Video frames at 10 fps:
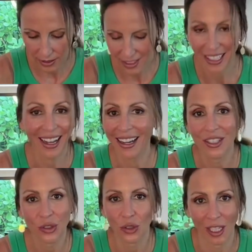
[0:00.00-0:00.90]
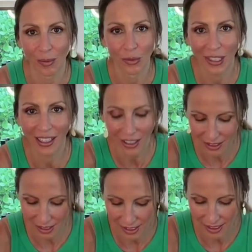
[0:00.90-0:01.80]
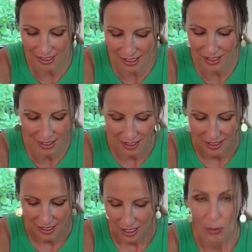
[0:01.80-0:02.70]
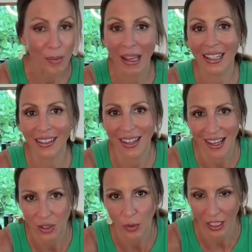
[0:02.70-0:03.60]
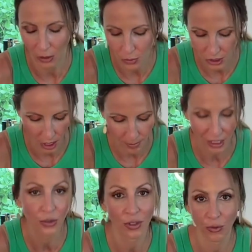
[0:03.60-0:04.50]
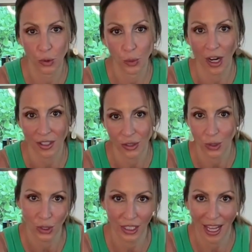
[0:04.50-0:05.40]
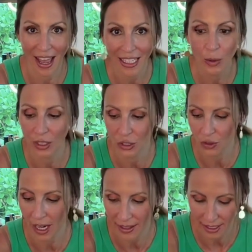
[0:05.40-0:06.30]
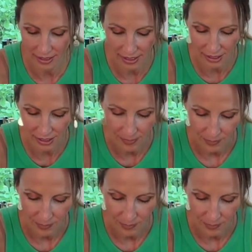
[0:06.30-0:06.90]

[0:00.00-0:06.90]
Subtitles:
It's like ice cream. Ricotta is, we made it last week. You saw me use a food processor. Did anyone try that dish?